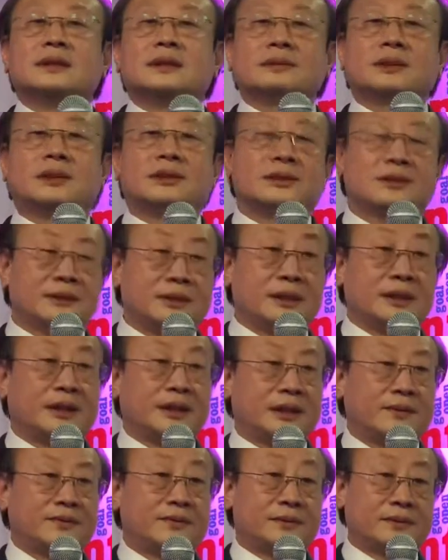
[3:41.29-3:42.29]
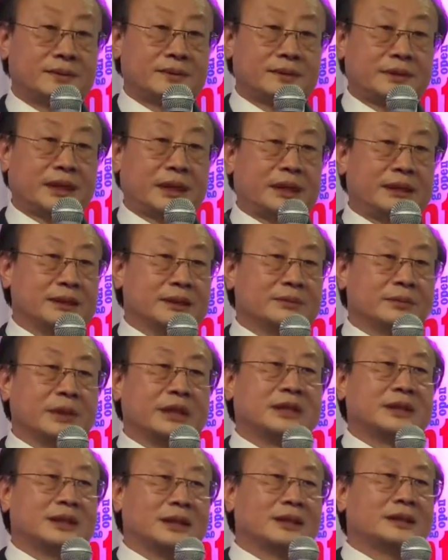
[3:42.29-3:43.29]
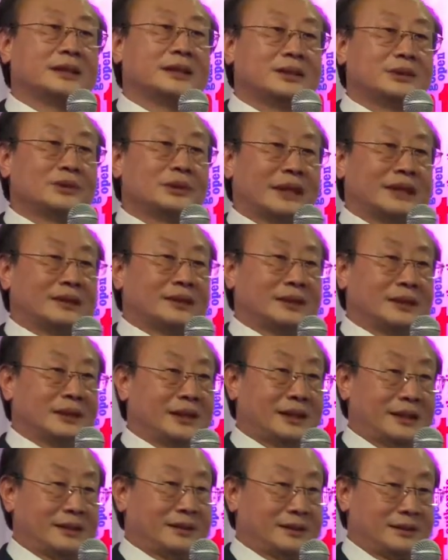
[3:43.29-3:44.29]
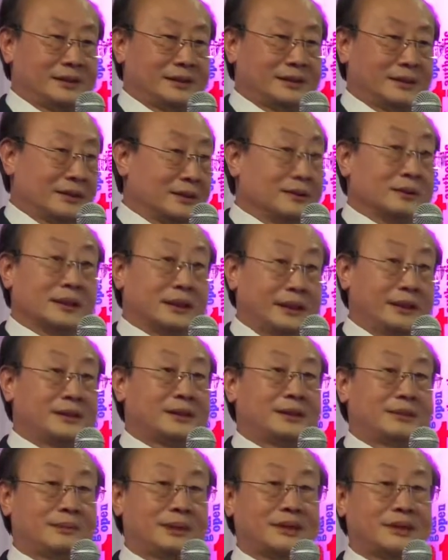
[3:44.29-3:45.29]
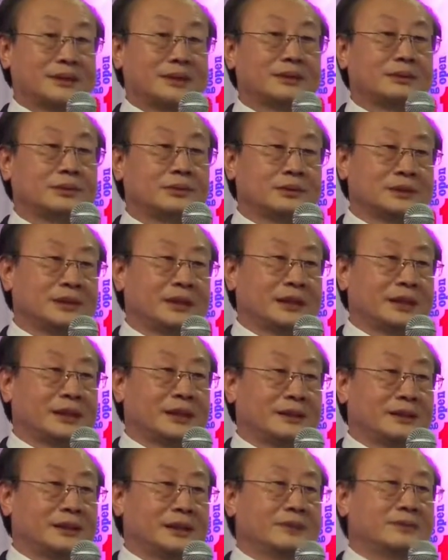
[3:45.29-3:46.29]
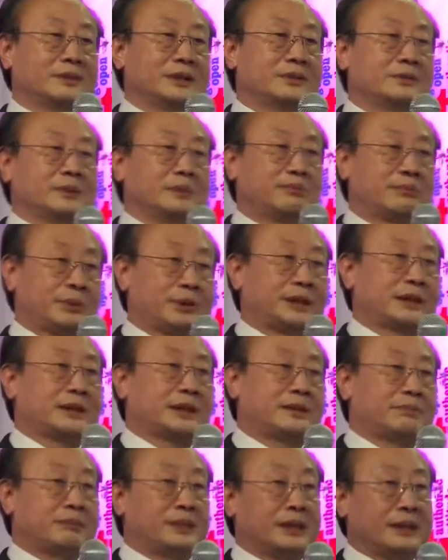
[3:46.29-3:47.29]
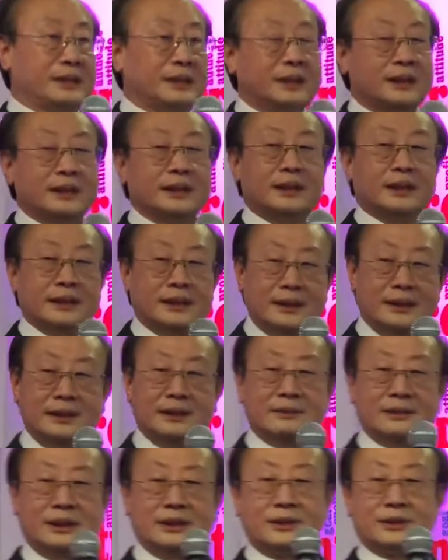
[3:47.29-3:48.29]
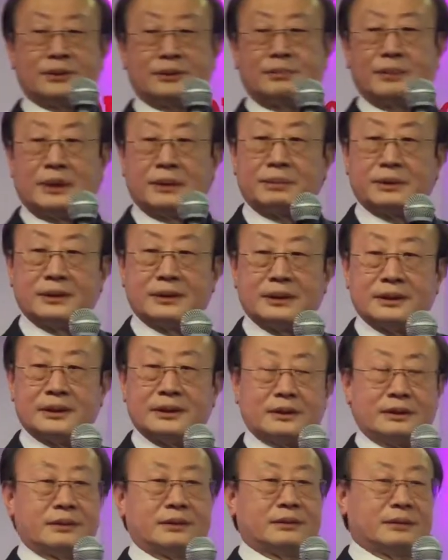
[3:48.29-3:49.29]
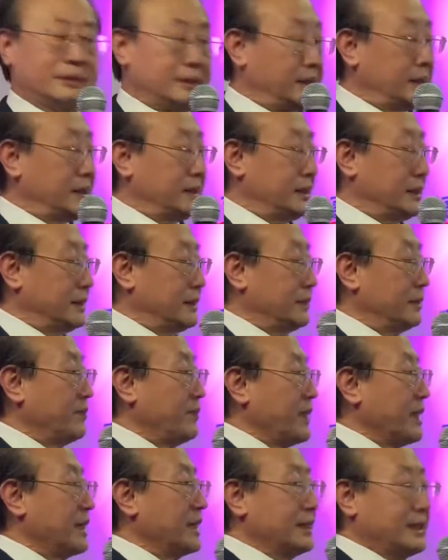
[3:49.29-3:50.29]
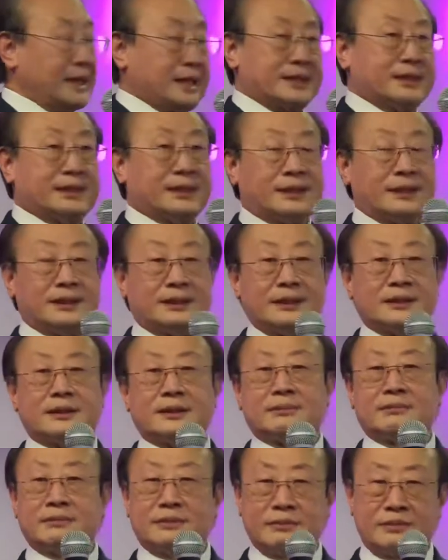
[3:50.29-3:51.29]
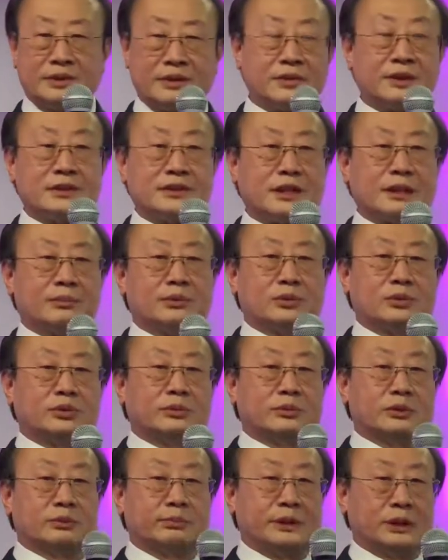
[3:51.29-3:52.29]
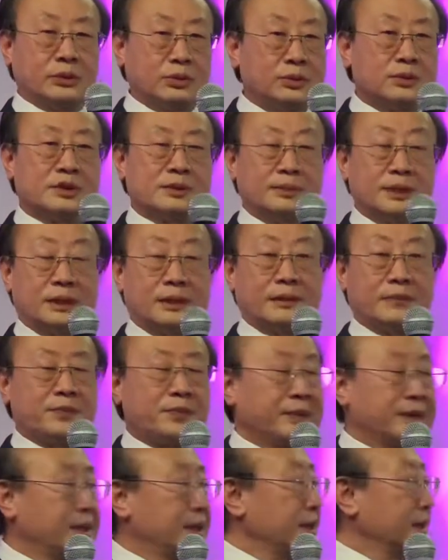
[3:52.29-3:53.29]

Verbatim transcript: We should have, and we can only do that together. All the Asian Americans move together. If we could break up like individual popular, uh, uh nationalities, different of too small.